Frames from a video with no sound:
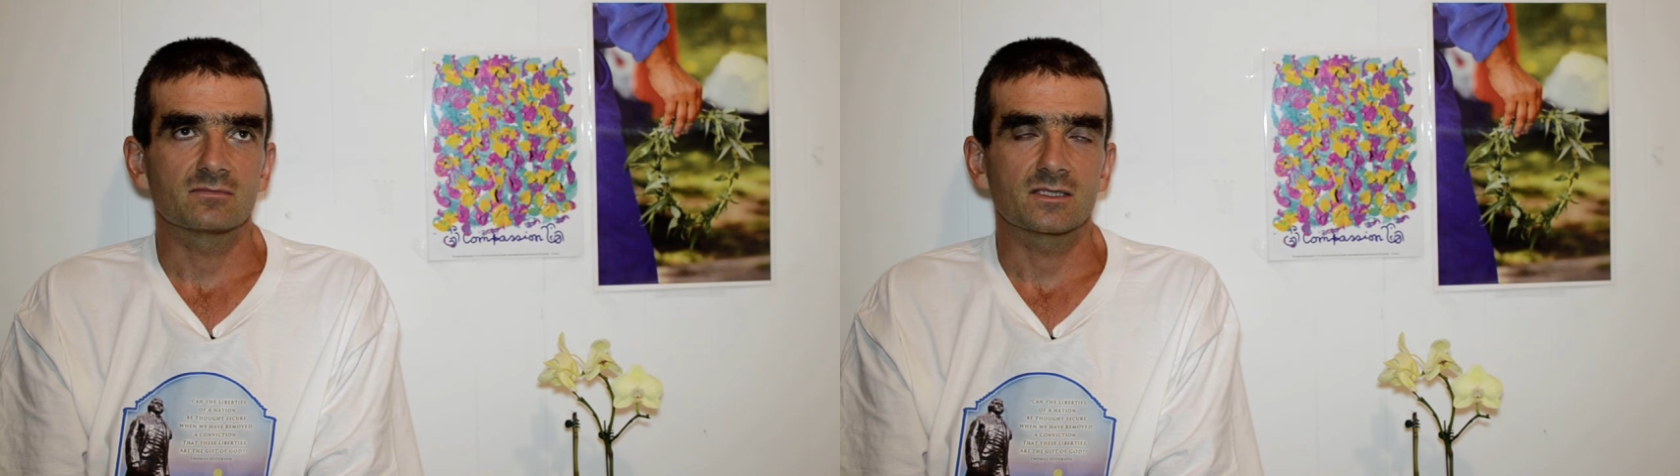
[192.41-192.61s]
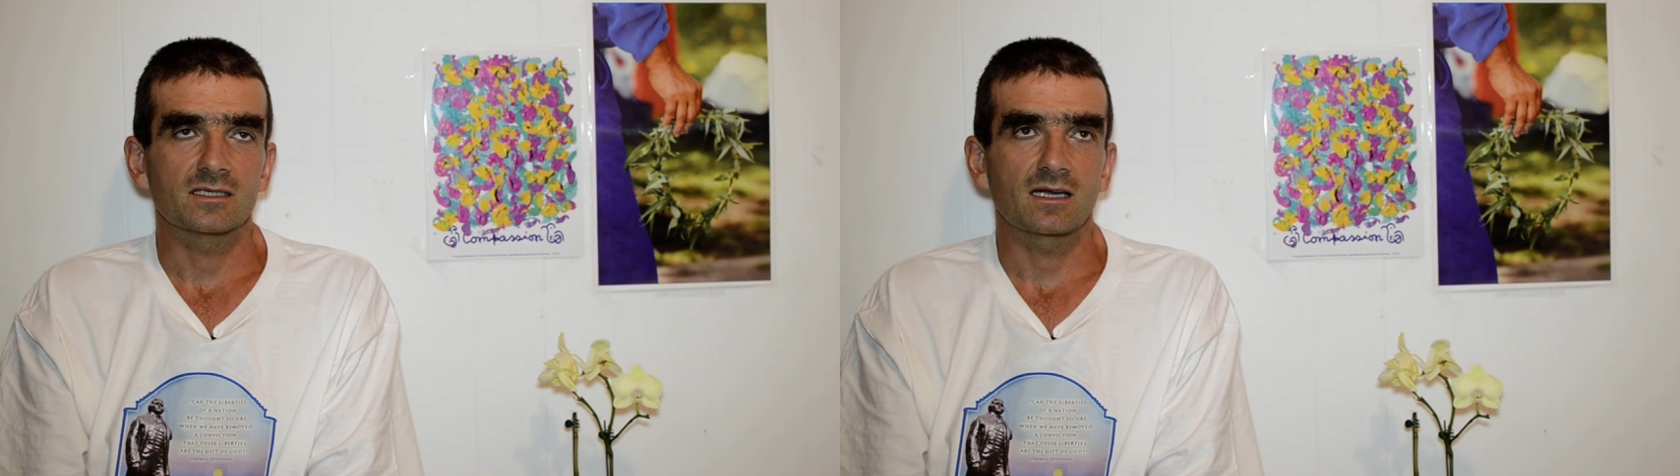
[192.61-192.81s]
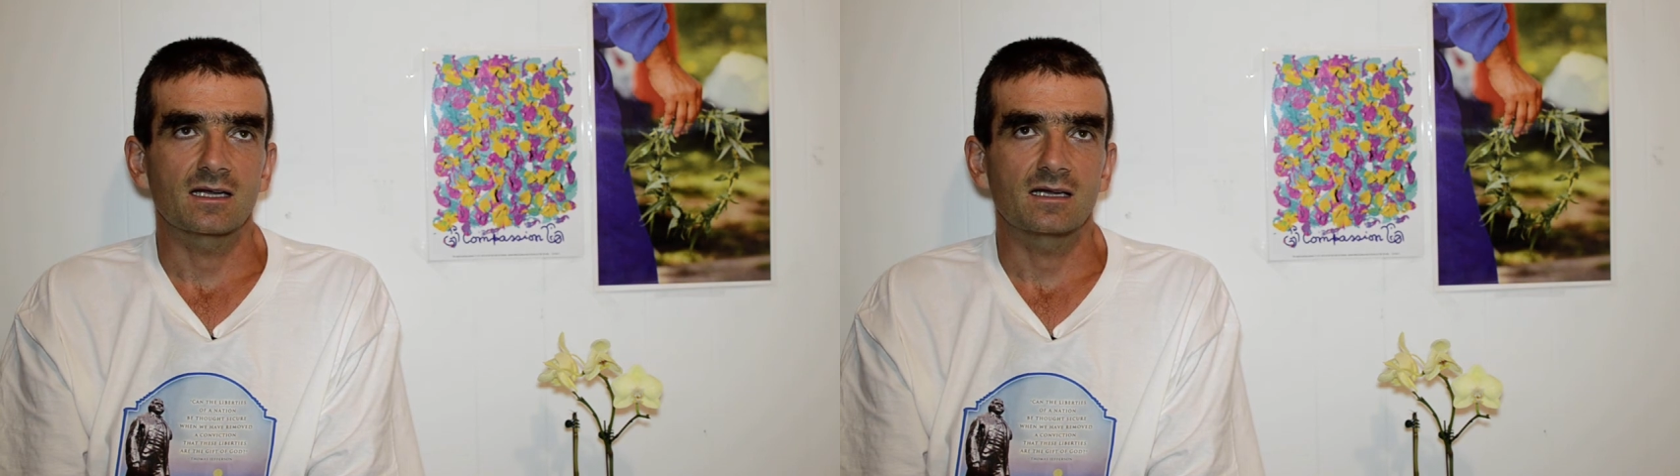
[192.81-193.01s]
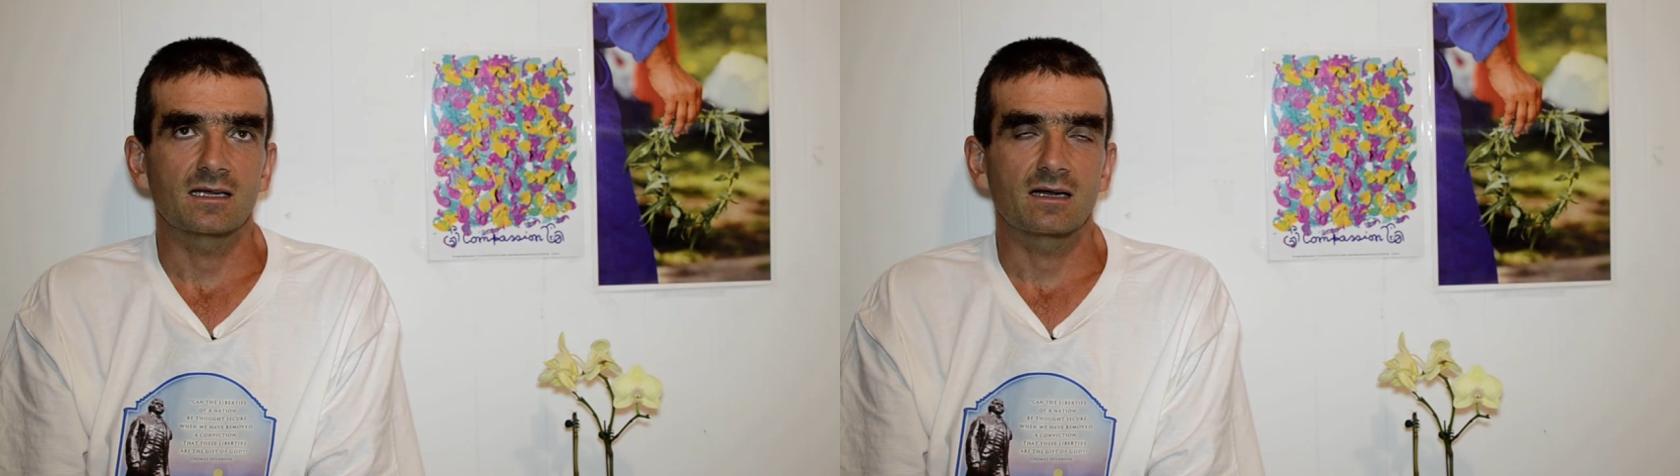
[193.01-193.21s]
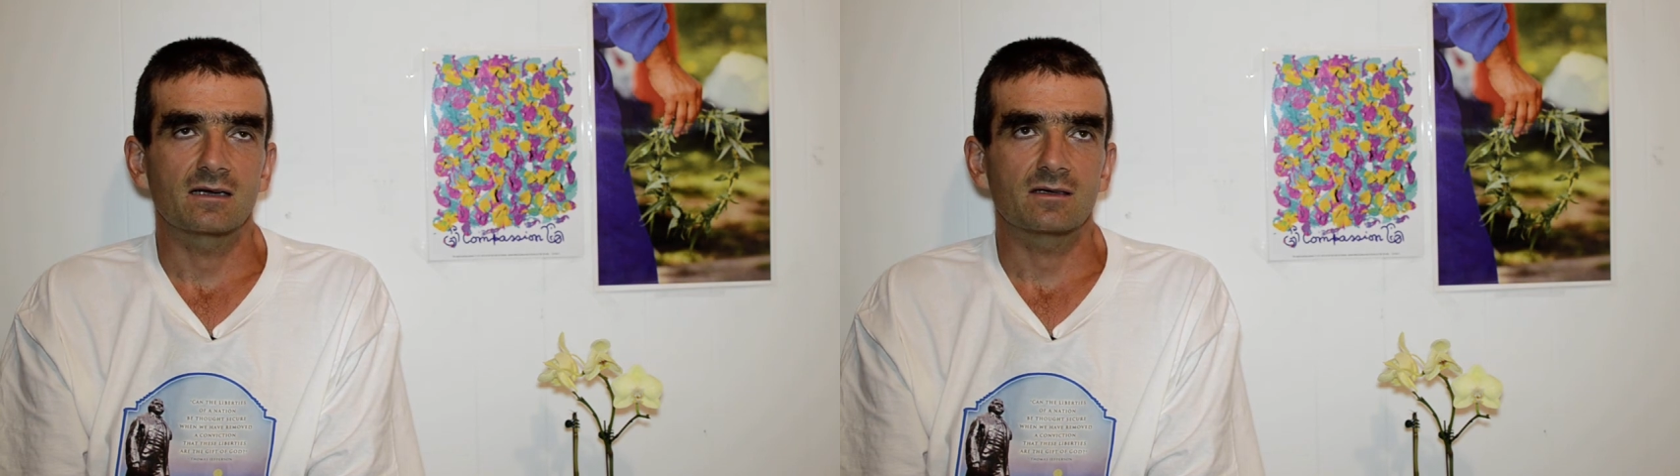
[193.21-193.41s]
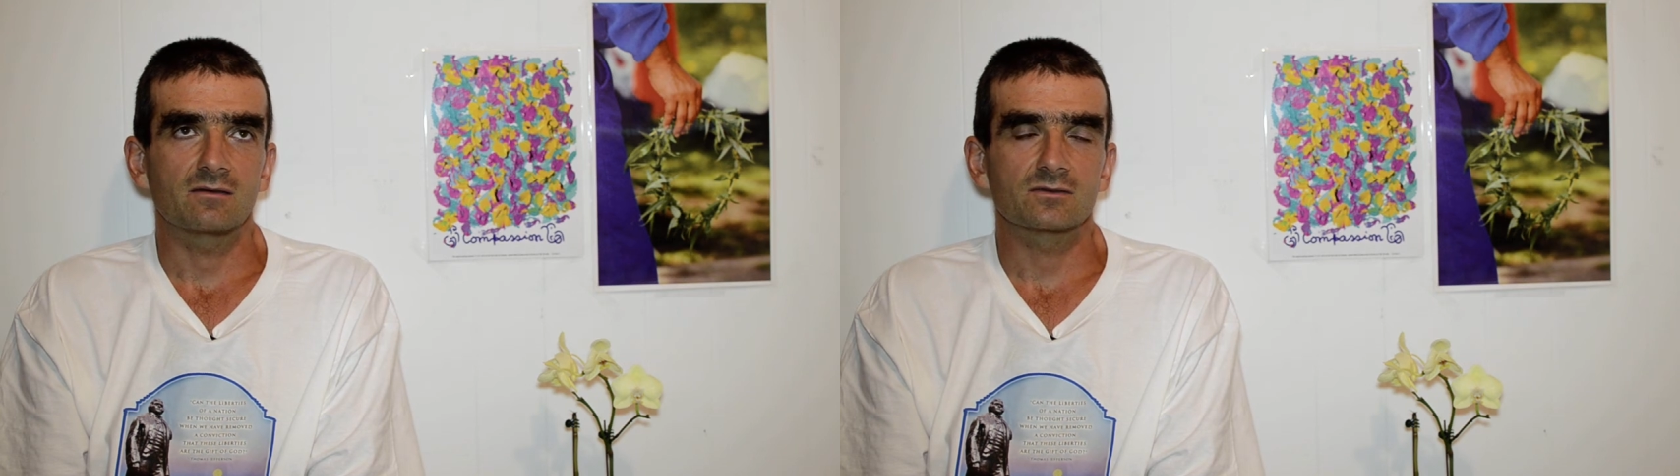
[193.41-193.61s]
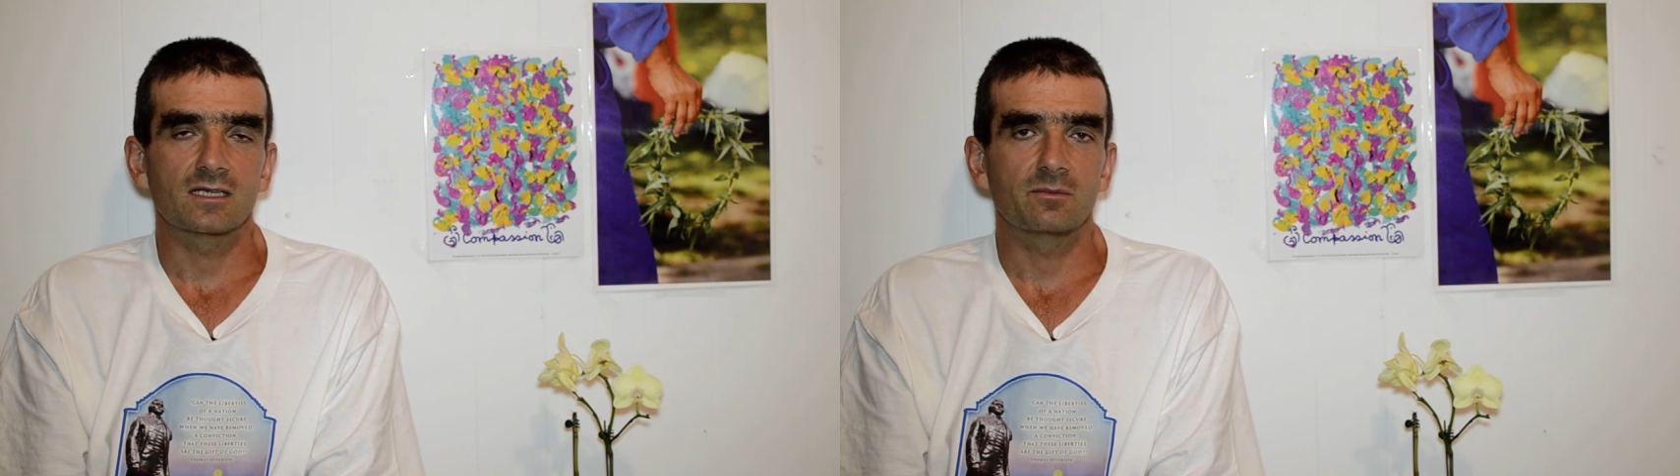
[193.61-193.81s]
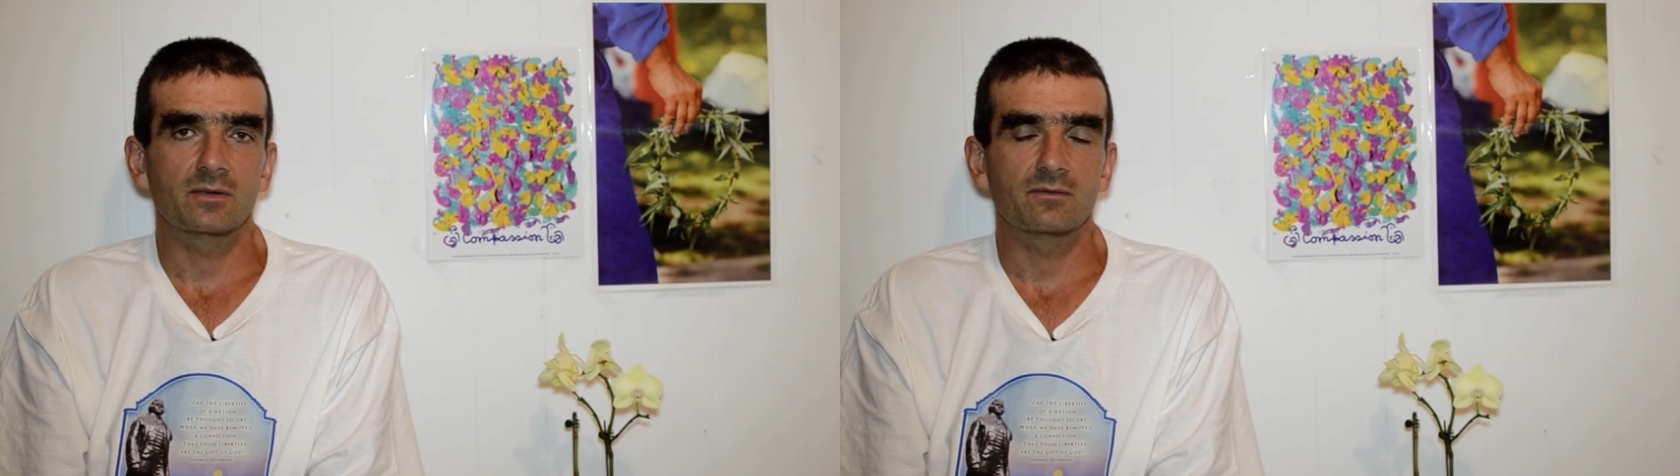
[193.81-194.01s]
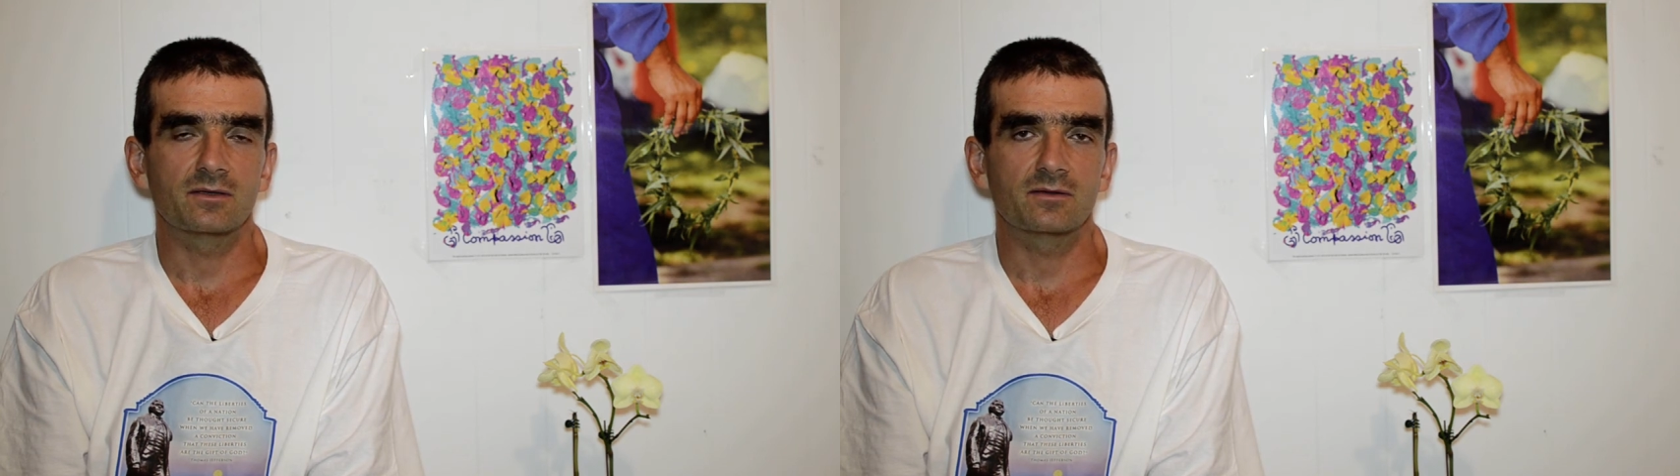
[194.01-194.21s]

yeah, I was happy